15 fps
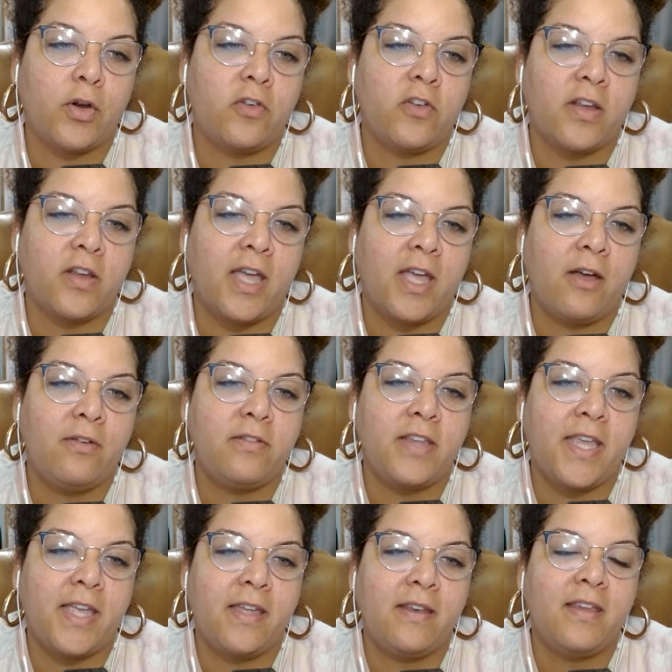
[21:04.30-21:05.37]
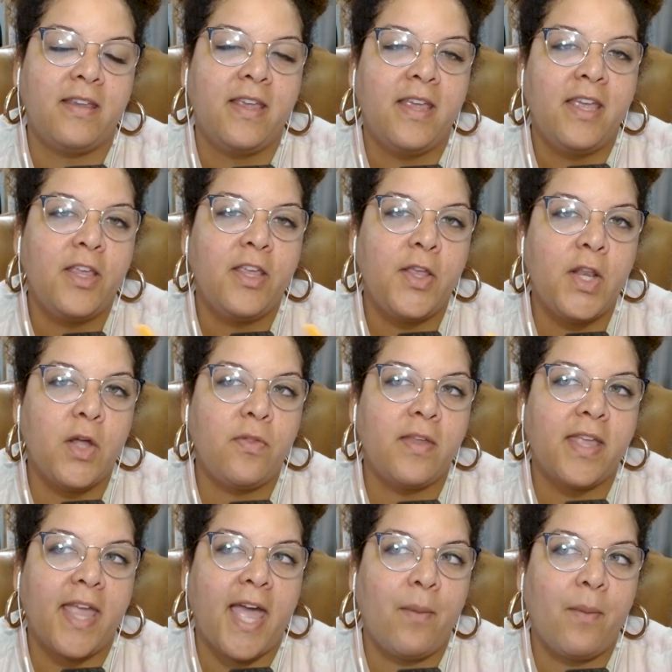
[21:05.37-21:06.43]
account. And, you know, the
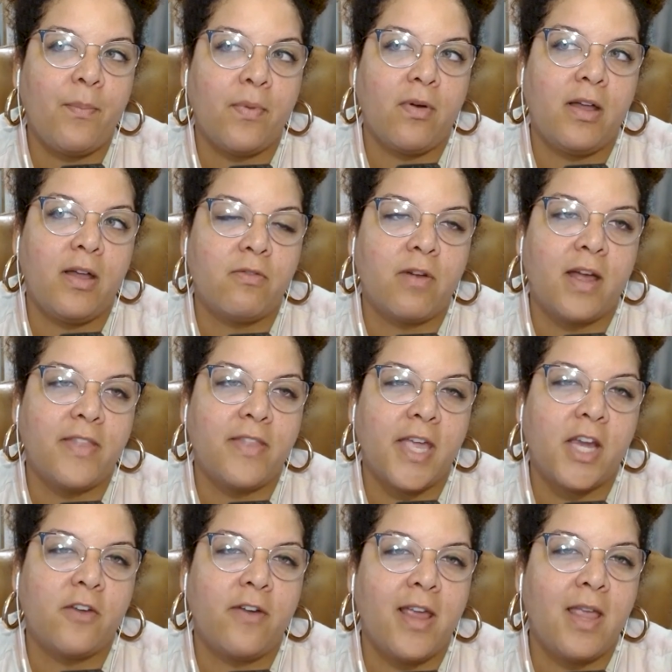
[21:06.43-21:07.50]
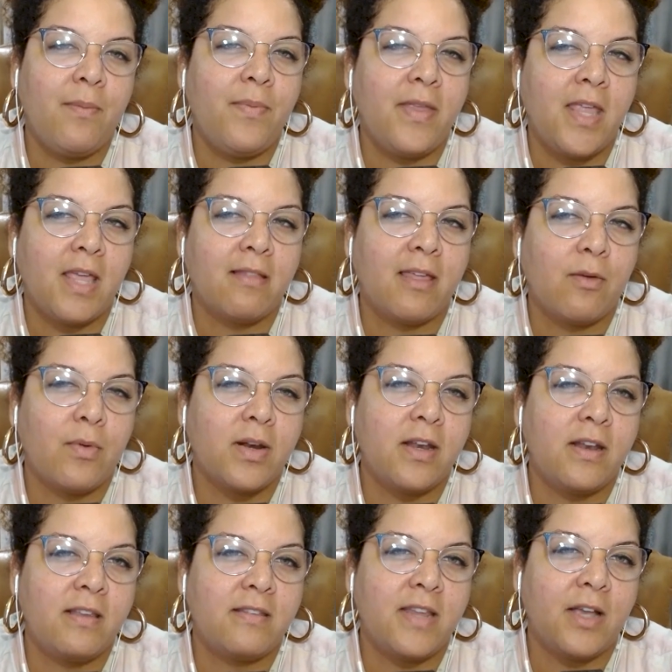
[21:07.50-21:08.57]
cap on a Roth IRA being like what it
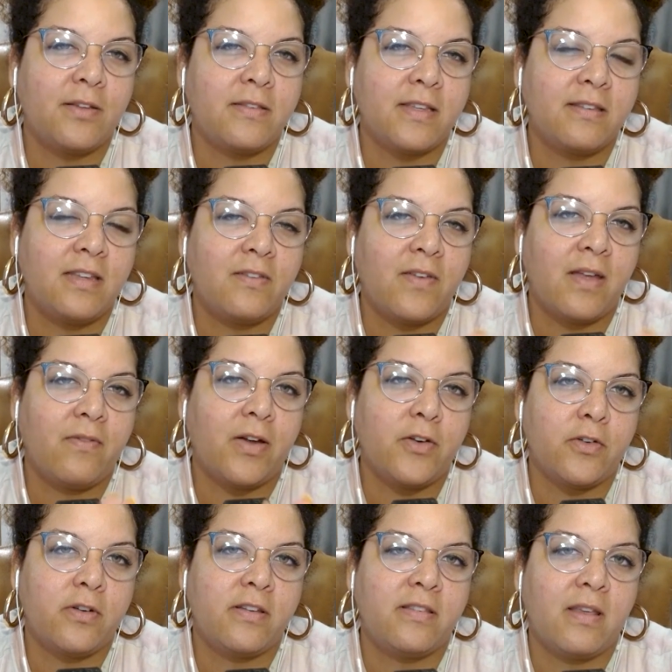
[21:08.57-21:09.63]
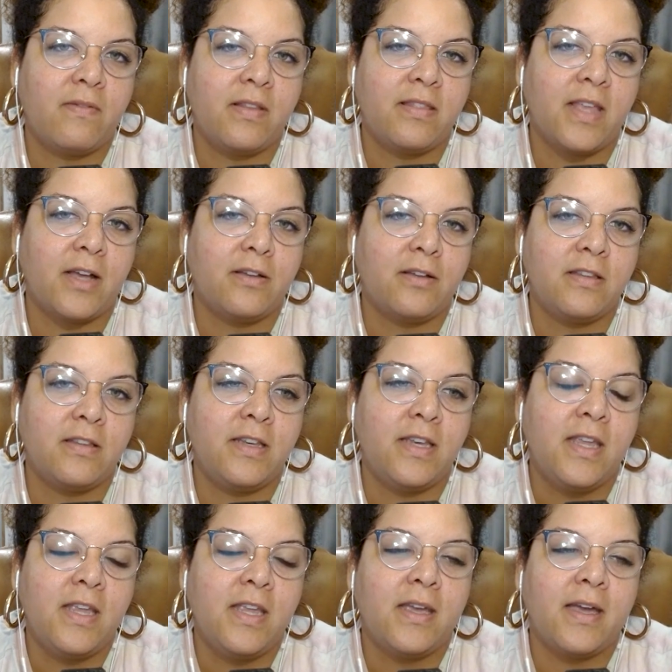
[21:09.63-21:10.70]
is now, $6,500 to $7,000,
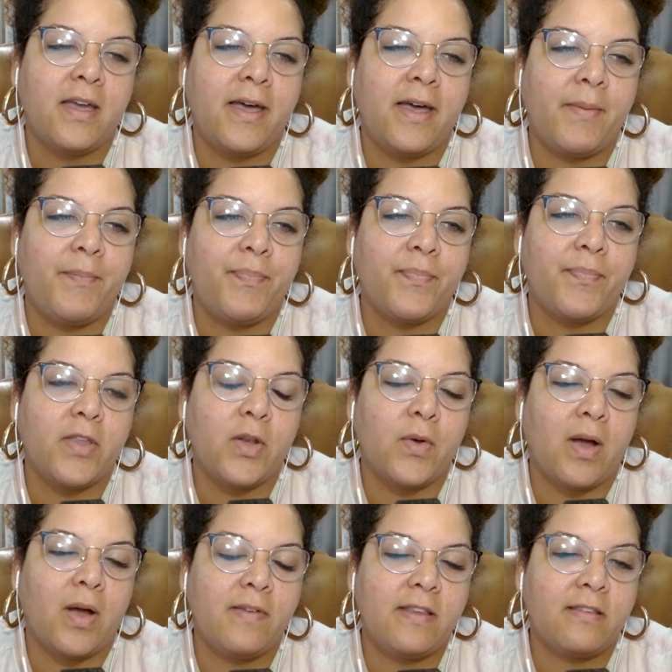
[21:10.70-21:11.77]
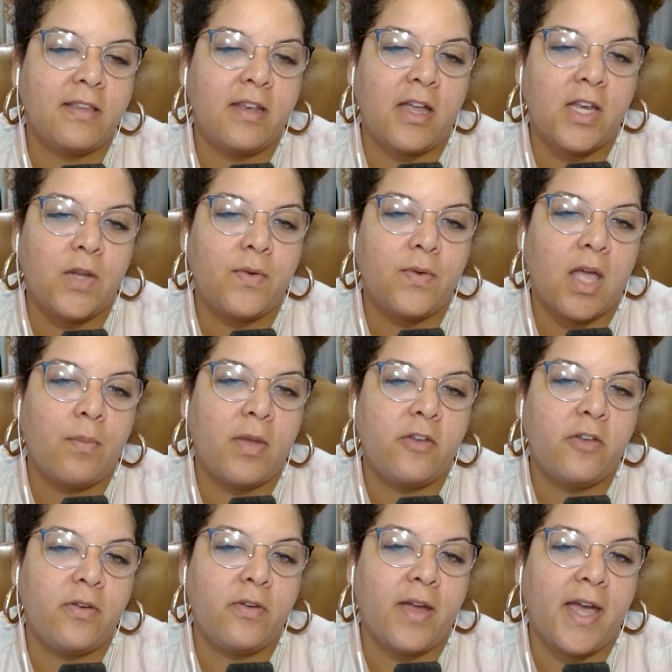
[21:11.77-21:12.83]
you know, obviously not knowing how much
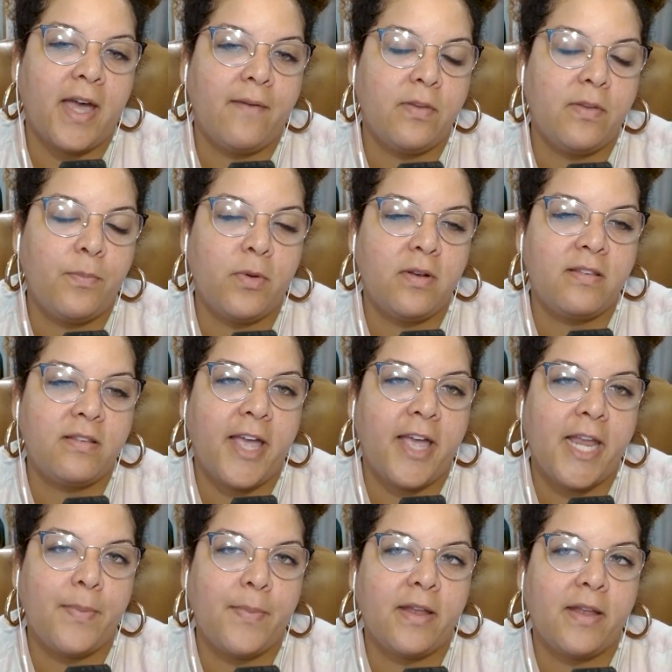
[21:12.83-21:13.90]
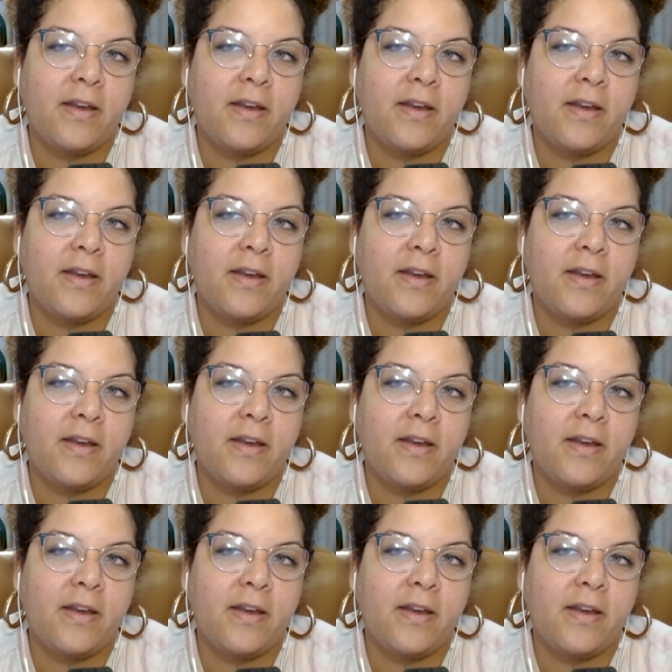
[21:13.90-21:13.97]
you have to put aside, but